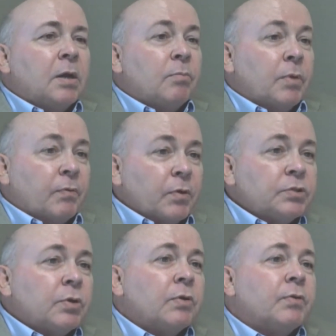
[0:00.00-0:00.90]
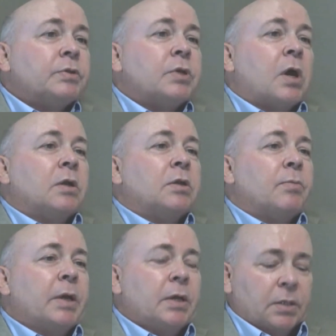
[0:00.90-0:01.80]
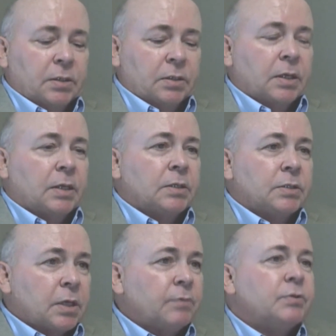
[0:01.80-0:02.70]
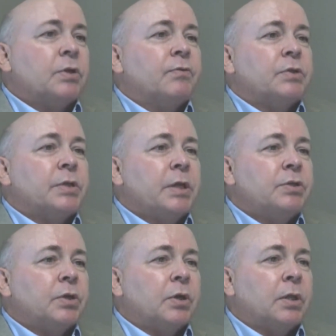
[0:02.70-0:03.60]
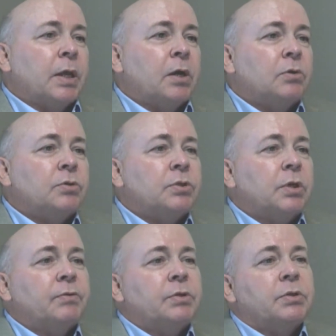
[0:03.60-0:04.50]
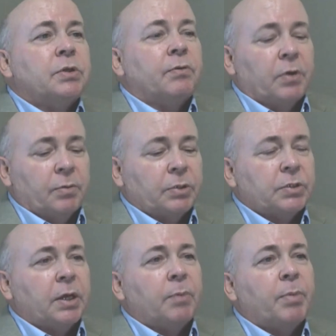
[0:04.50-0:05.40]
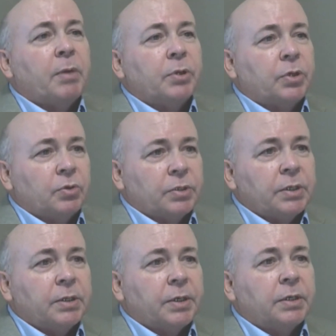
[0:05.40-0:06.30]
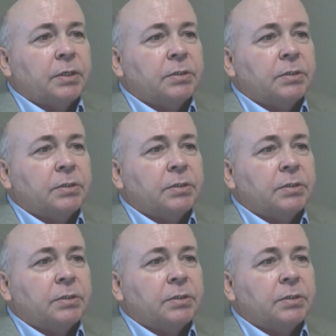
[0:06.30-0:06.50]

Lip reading: By virtue of its on-demand and self-service nature, cloud services are very much like a public utility,